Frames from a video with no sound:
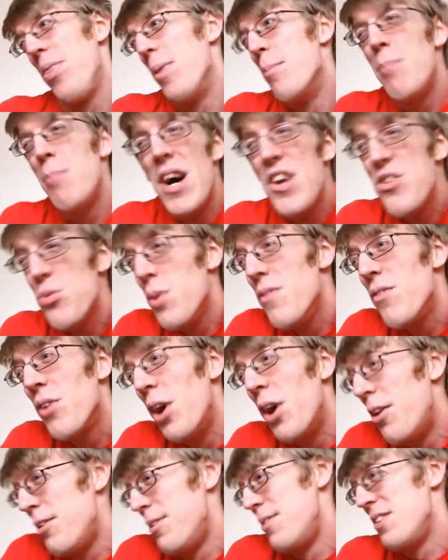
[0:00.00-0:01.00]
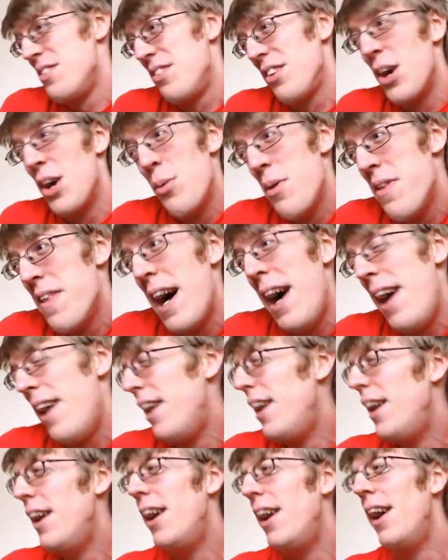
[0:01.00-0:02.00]
the best we've got, let's go with
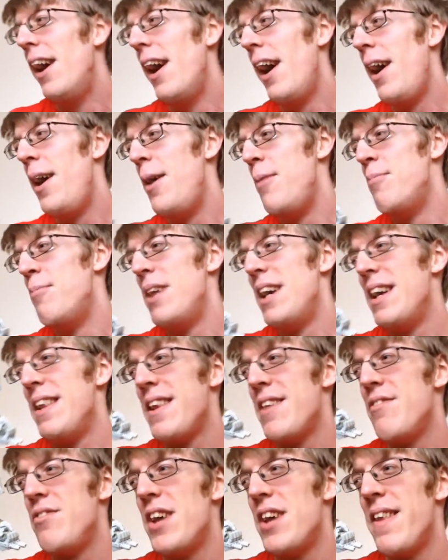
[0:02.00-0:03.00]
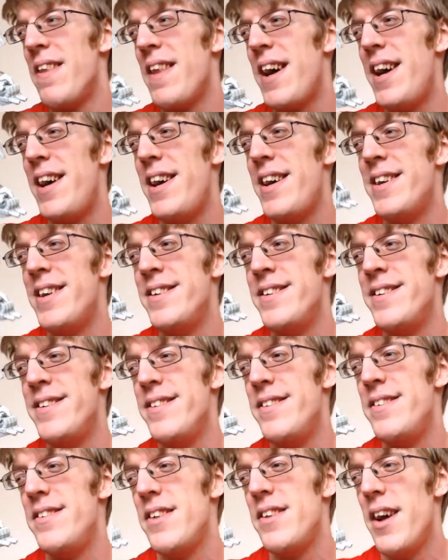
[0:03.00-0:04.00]
that. And they've done that,
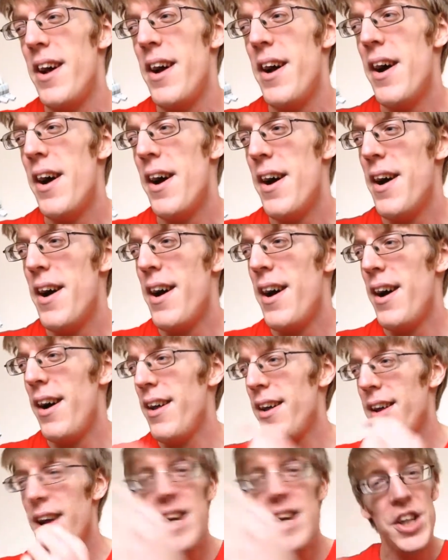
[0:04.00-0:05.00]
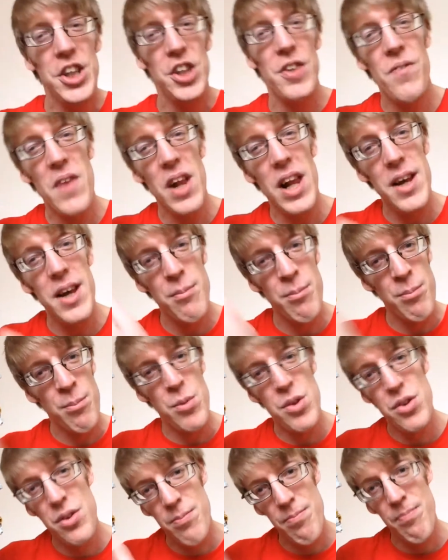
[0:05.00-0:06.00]
and each of the
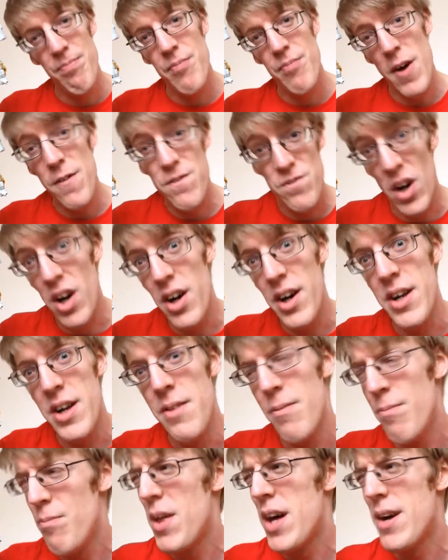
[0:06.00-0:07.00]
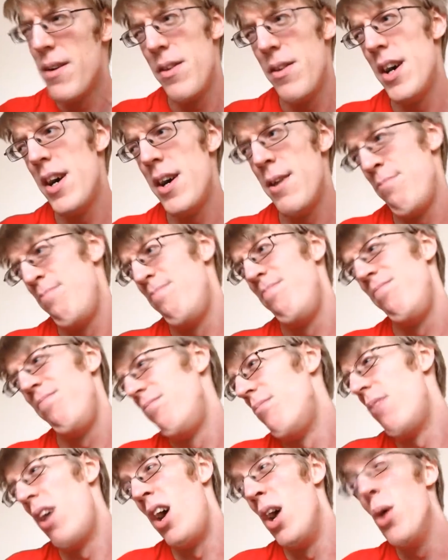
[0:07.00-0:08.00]
limbs are fine. They're
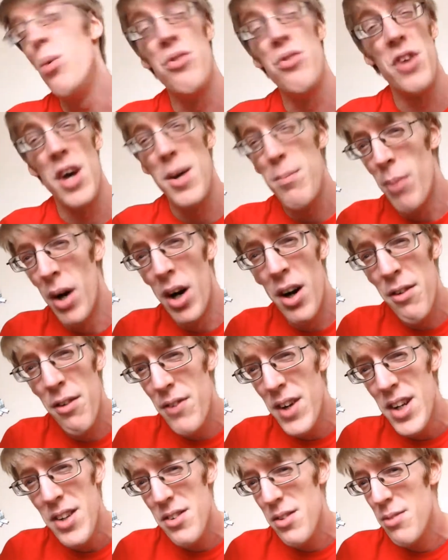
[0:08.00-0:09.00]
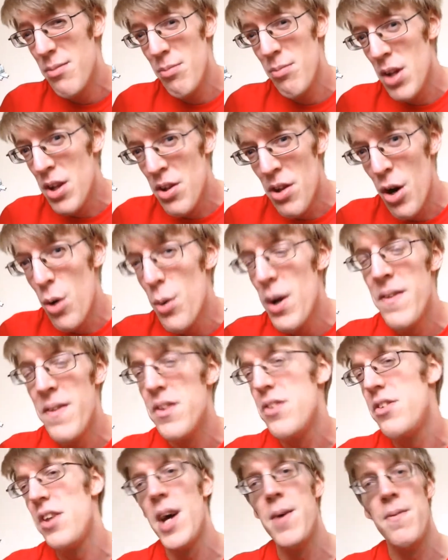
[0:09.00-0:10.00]
I would say perfect, you know, in
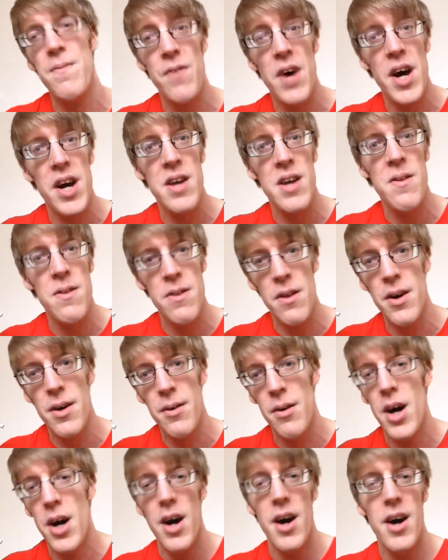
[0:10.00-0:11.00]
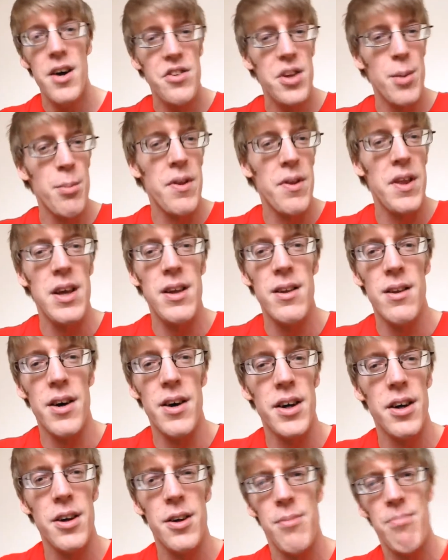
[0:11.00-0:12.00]
the same vein that some of the,
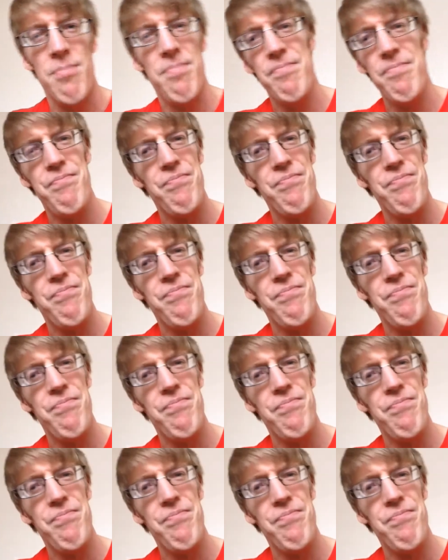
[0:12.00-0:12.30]
like,